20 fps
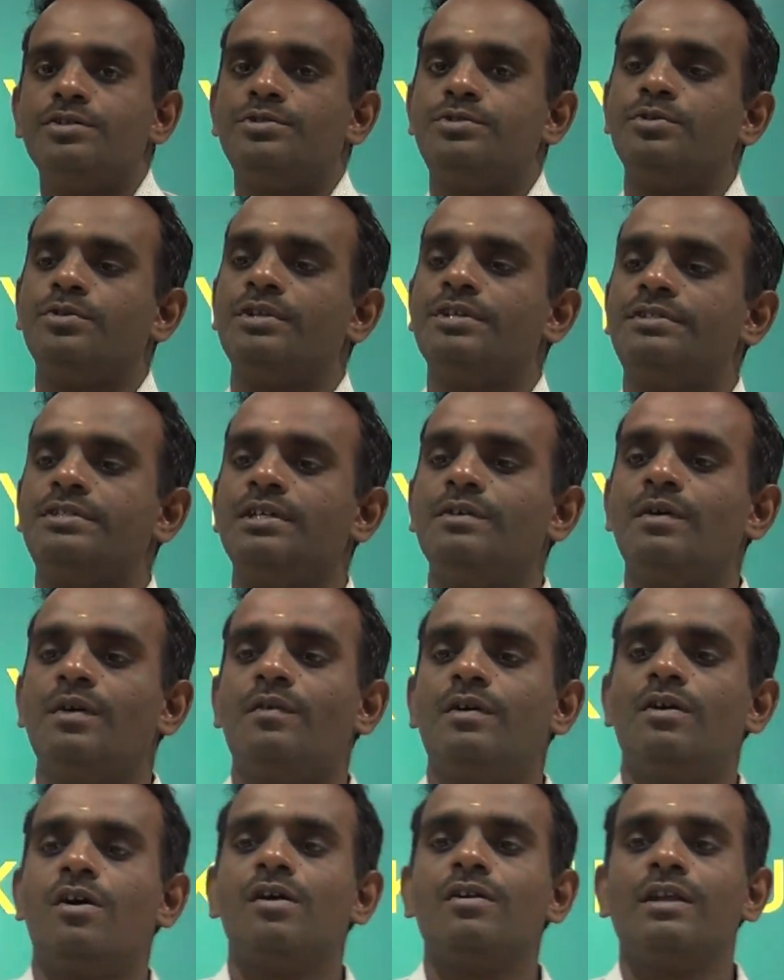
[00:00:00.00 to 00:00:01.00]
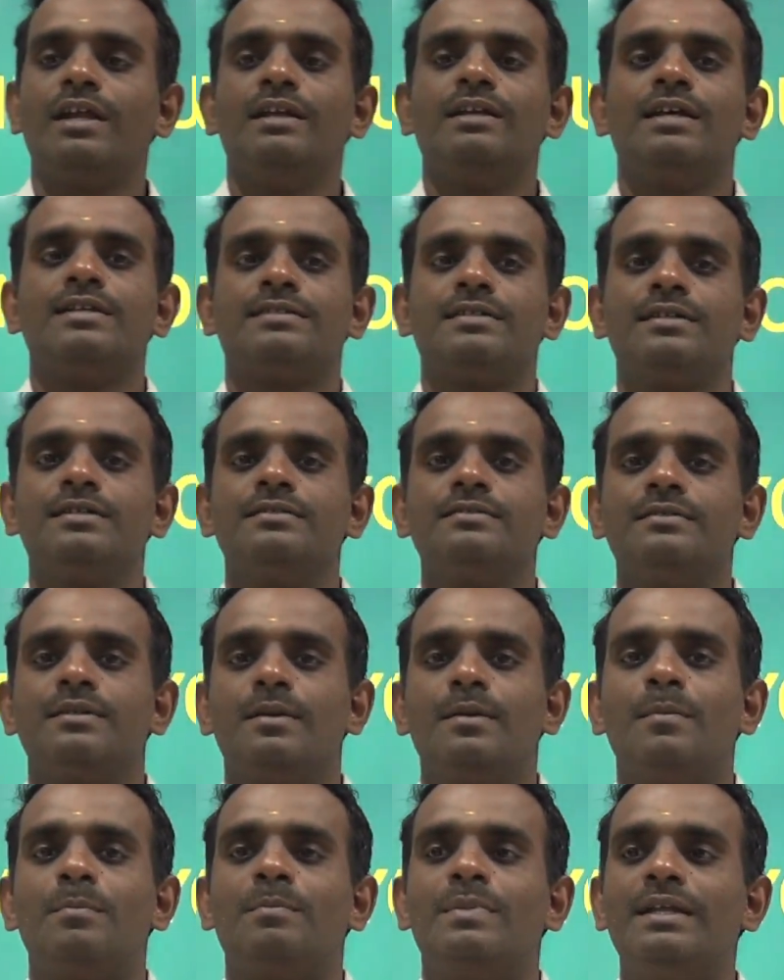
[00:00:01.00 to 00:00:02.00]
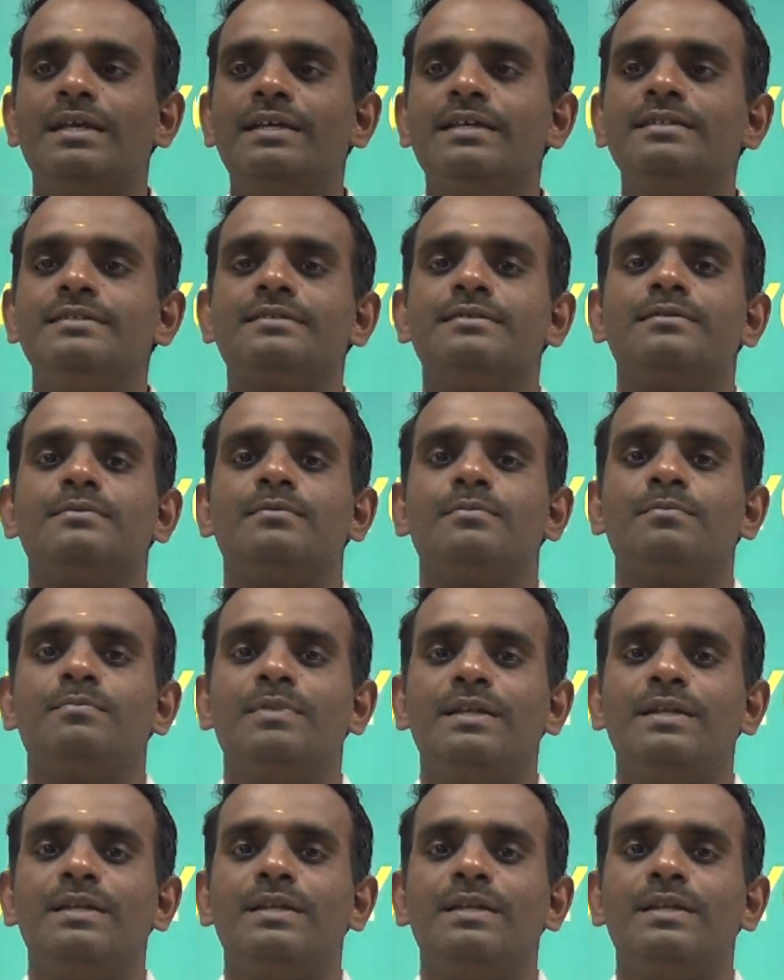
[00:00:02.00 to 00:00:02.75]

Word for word: to receive our online lesson please